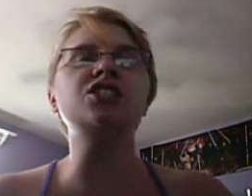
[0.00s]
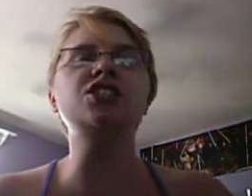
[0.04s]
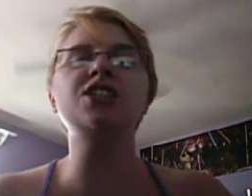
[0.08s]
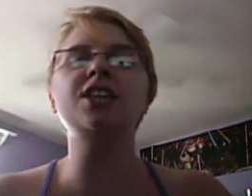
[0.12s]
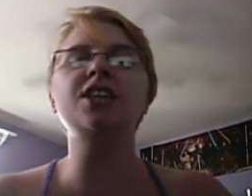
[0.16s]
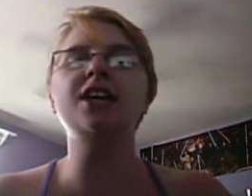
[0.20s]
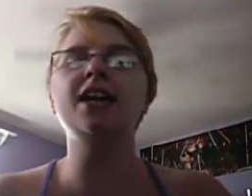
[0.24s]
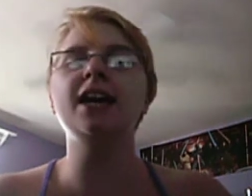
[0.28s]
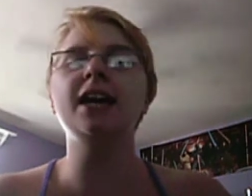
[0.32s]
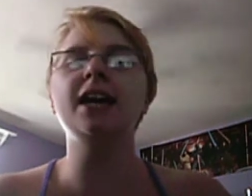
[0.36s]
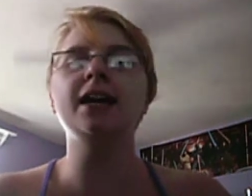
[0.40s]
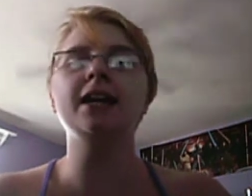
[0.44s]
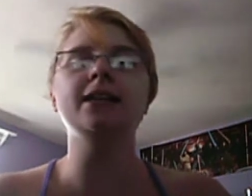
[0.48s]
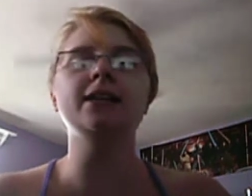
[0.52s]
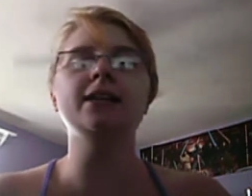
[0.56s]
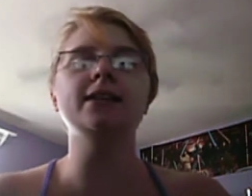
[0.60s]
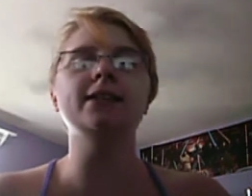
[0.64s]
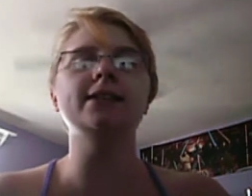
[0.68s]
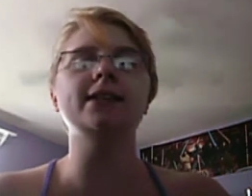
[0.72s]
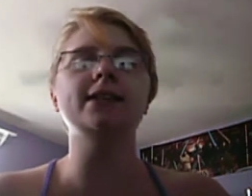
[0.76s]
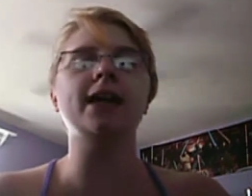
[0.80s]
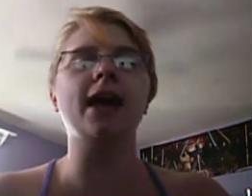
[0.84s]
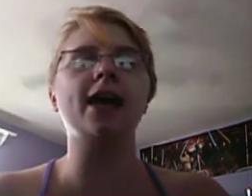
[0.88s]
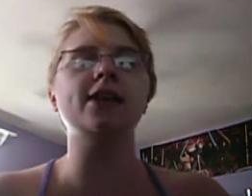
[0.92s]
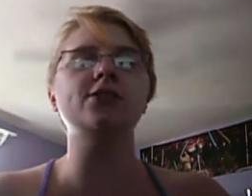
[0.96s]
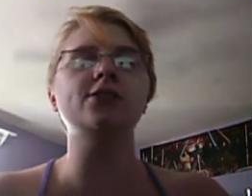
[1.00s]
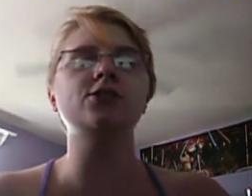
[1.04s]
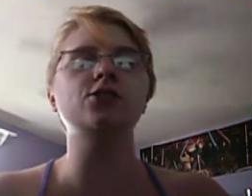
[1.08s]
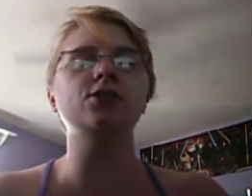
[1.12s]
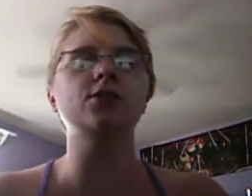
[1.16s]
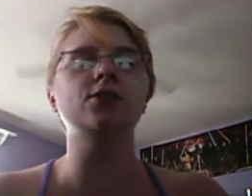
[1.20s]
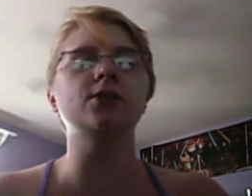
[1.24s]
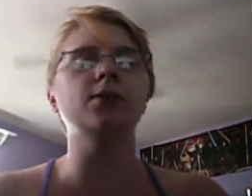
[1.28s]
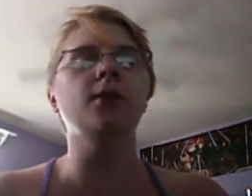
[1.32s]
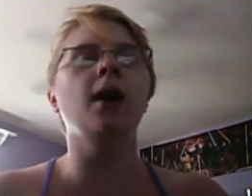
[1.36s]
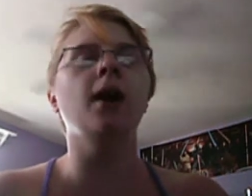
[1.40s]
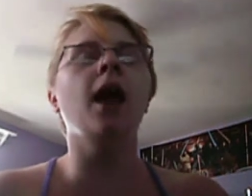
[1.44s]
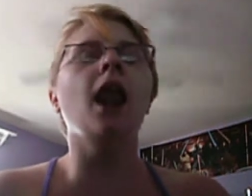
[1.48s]
thing as
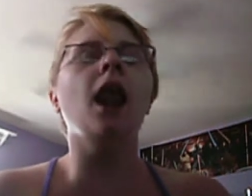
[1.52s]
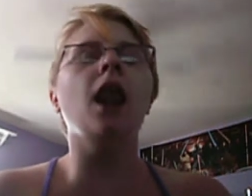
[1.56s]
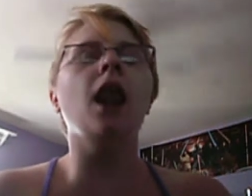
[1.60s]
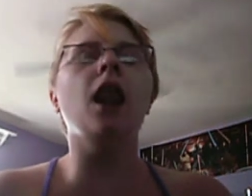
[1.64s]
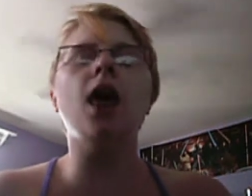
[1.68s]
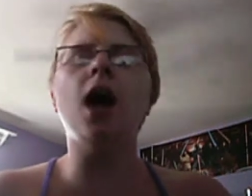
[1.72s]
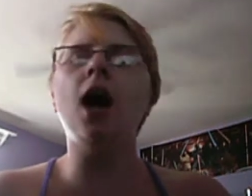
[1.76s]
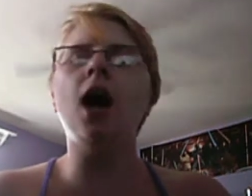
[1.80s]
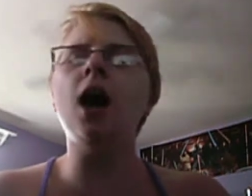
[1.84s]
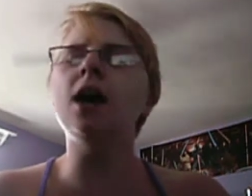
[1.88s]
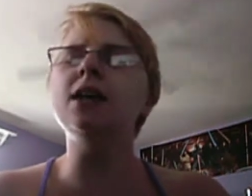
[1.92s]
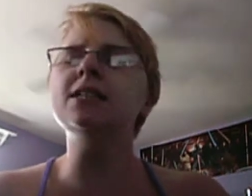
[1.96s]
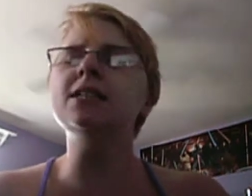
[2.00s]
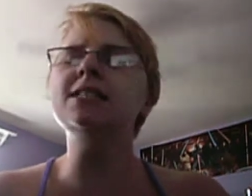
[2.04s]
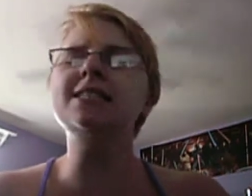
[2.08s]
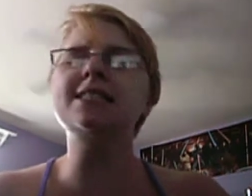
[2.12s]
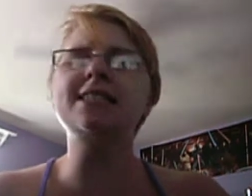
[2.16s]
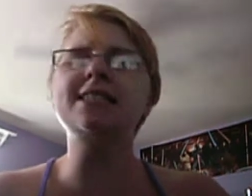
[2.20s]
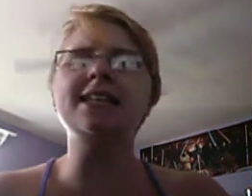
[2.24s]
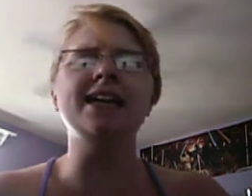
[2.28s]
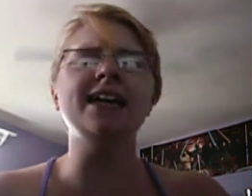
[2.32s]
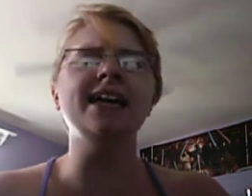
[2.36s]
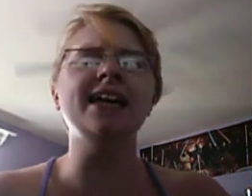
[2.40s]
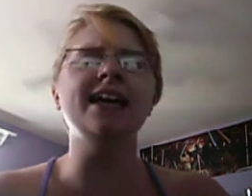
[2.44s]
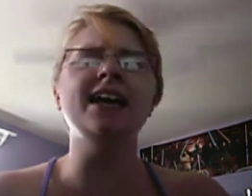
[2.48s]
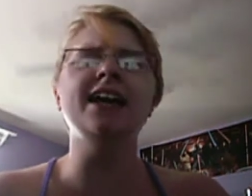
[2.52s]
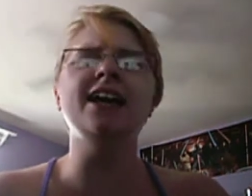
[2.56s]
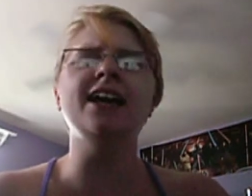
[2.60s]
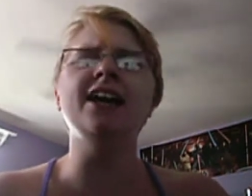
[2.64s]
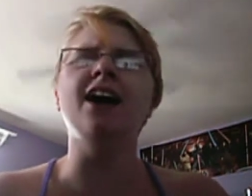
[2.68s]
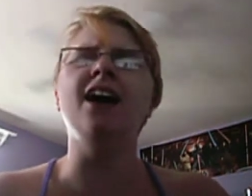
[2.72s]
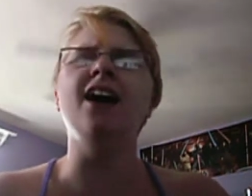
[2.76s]
you lost it